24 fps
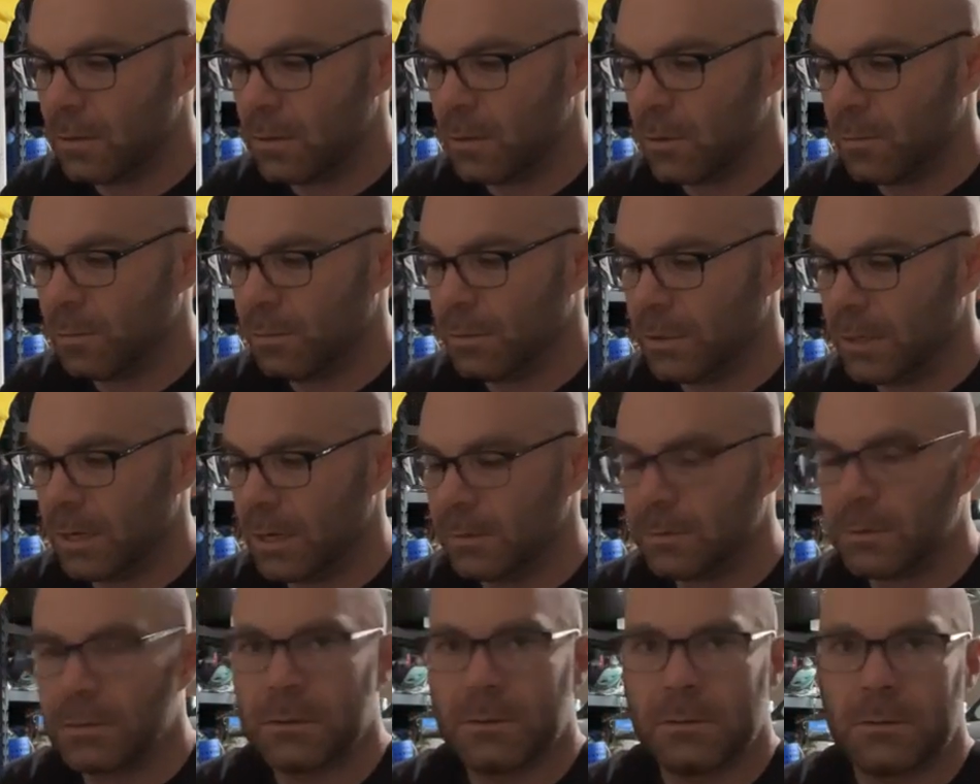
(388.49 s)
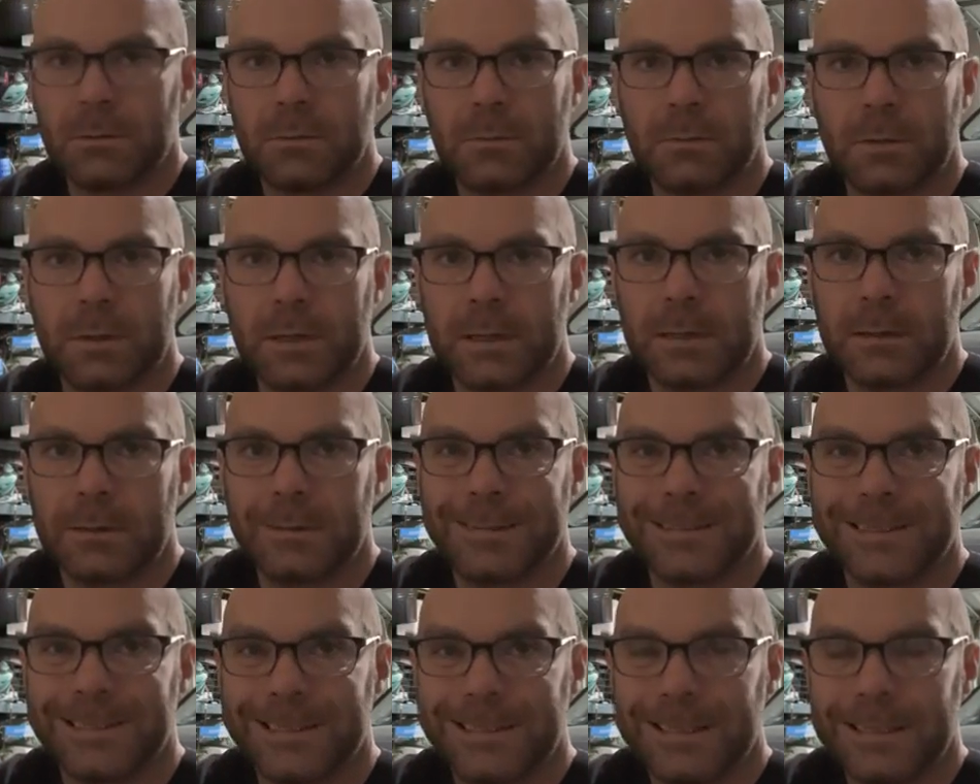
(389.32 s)
I hope you guys are doing
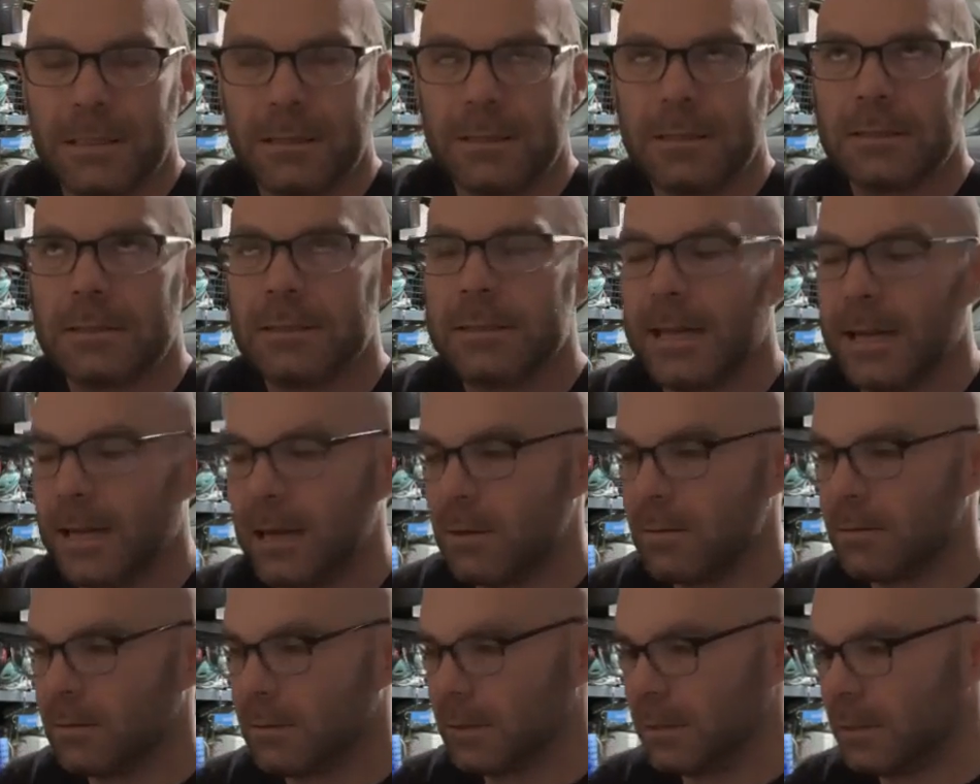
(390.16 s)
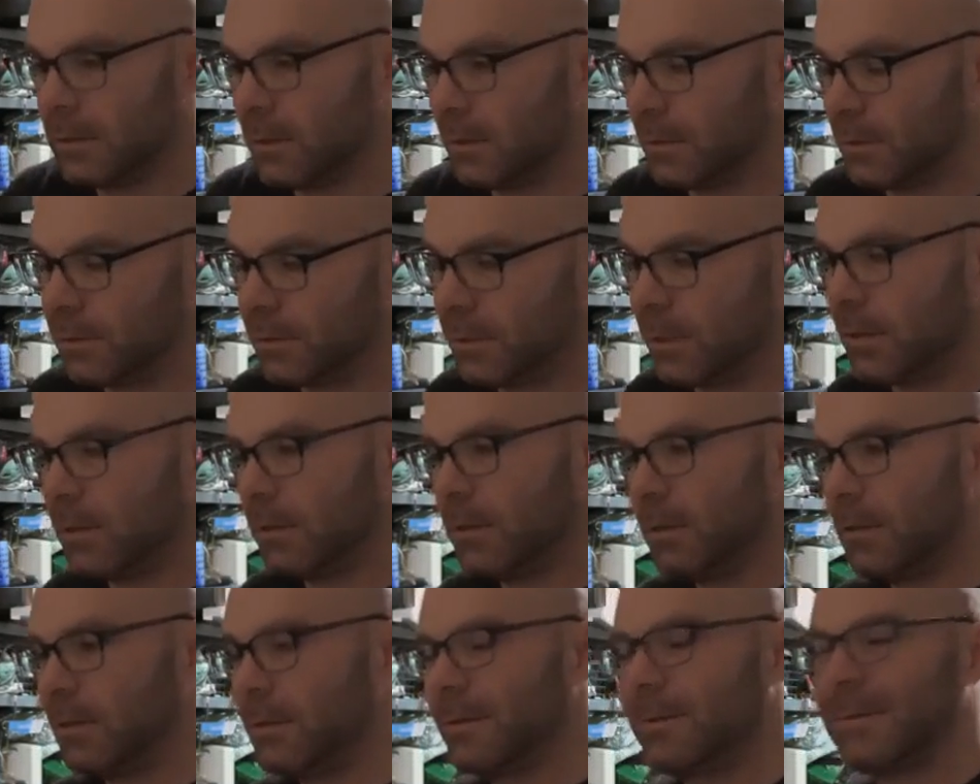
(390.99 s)
well down in
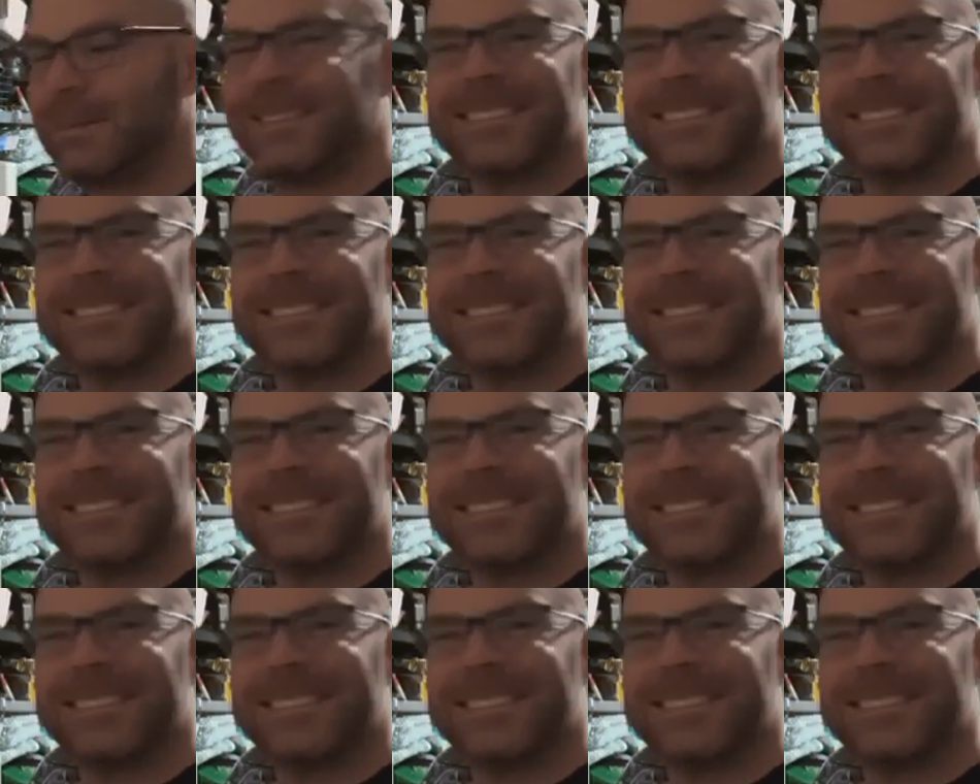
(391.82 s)
Australia.